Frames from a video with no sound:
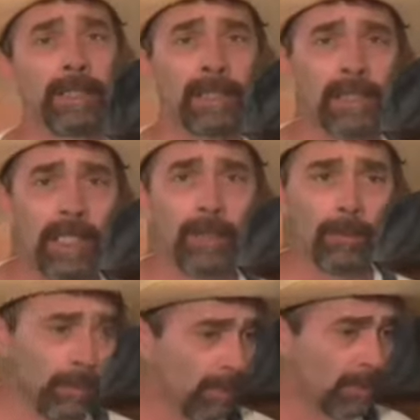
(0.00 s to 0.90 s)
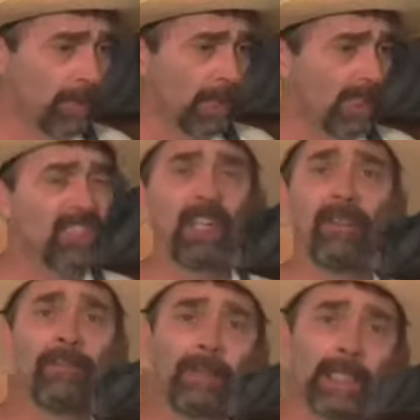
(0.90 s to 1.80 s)
in the same world,
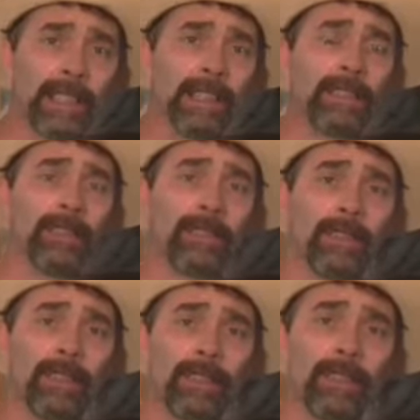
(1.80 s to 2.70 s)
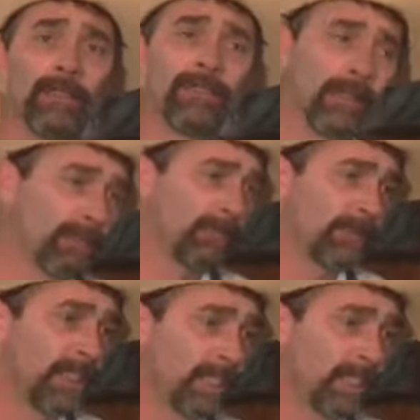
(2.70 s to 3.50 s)
suffering from